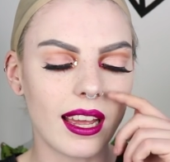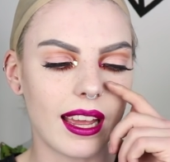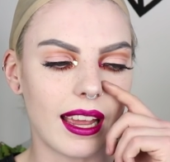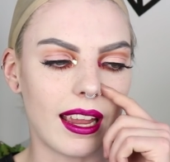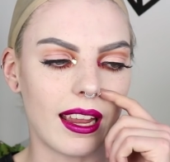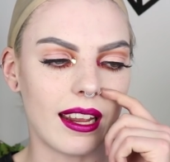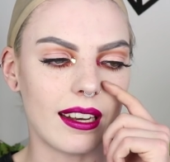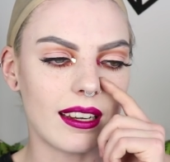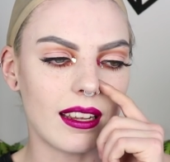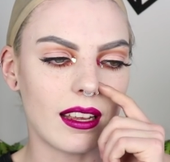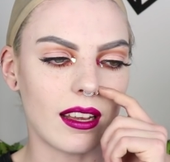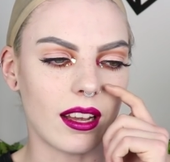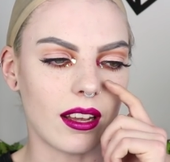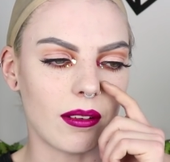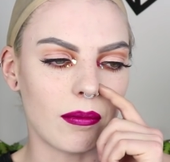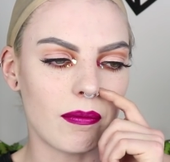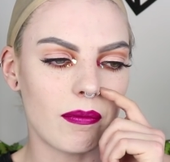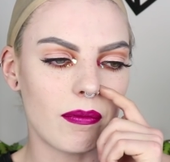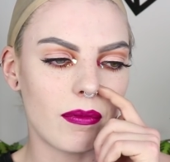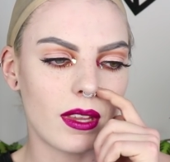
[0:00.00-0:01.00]

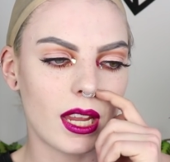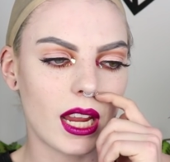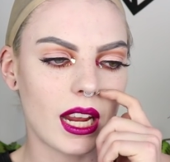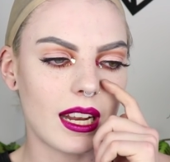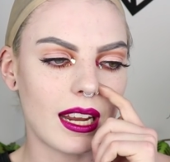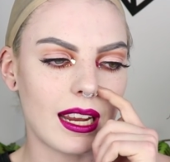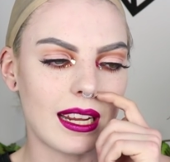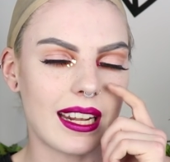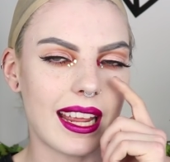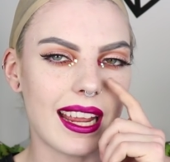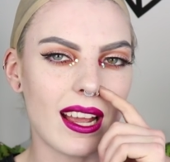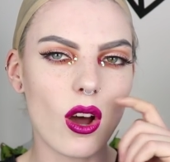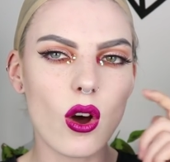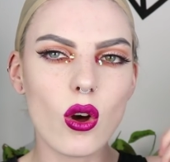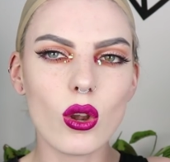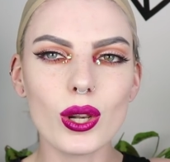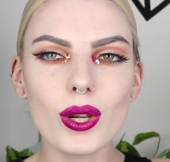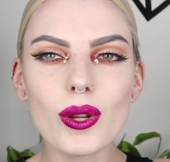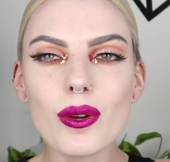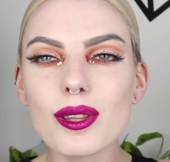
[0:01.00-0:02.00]
and they
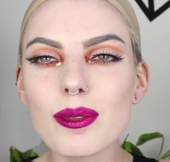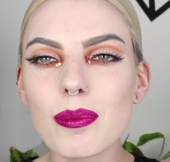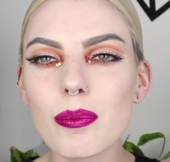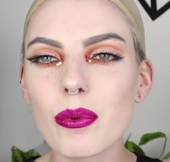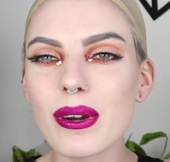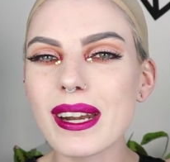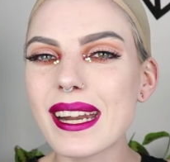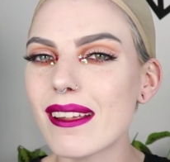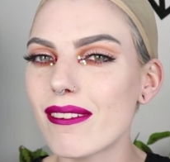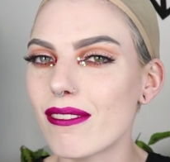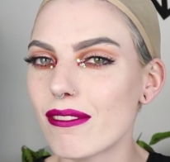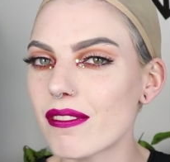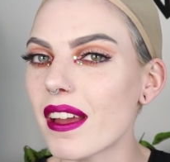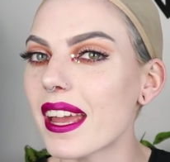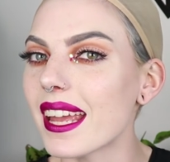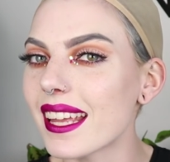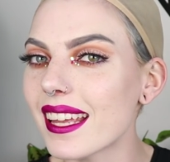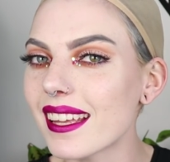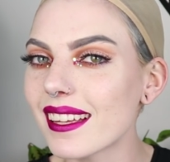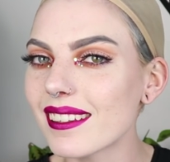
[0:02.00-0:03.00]
all looked pretty
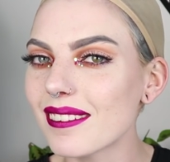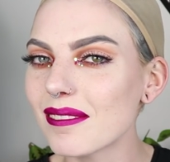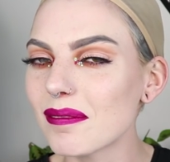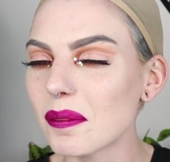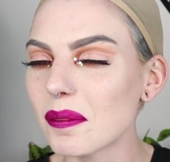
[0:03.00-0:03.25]
fake.